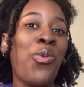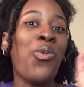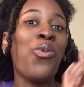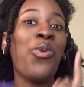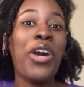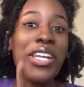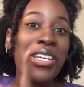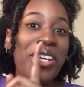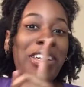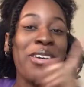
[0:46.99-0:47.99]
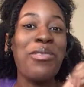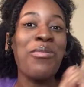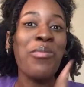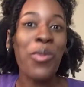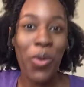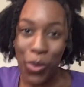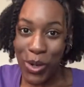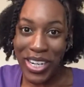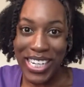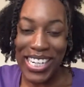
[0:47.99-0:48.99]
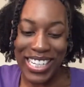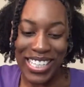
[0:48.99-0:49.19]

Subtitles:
one more,